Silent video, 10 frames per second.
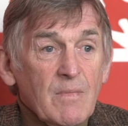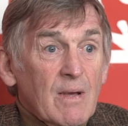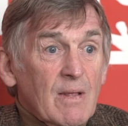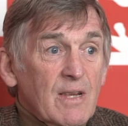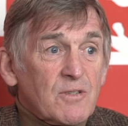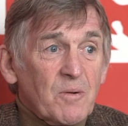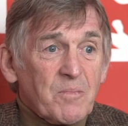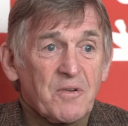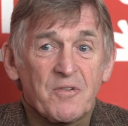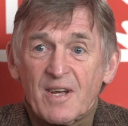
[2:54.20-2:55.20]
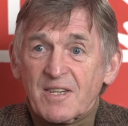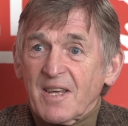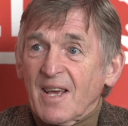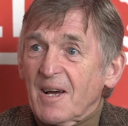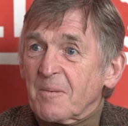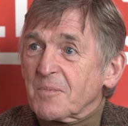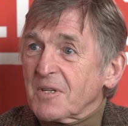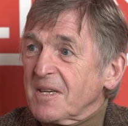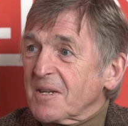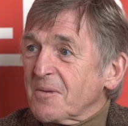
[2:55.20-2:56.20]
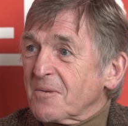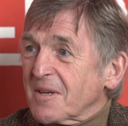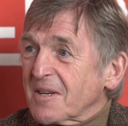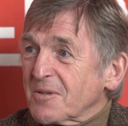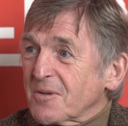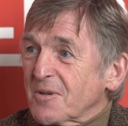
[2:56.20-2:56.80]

unless something drastic happens here, I don't think it's